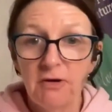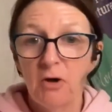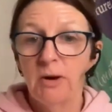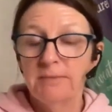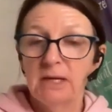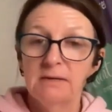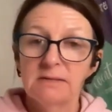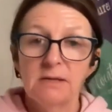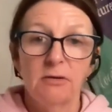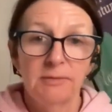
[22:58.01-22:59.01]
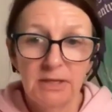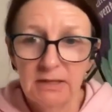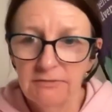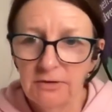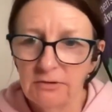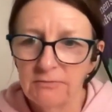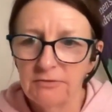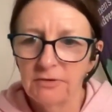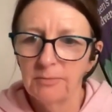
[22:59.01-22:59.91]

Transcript: oh, I'm getting slower, I'm getting further and further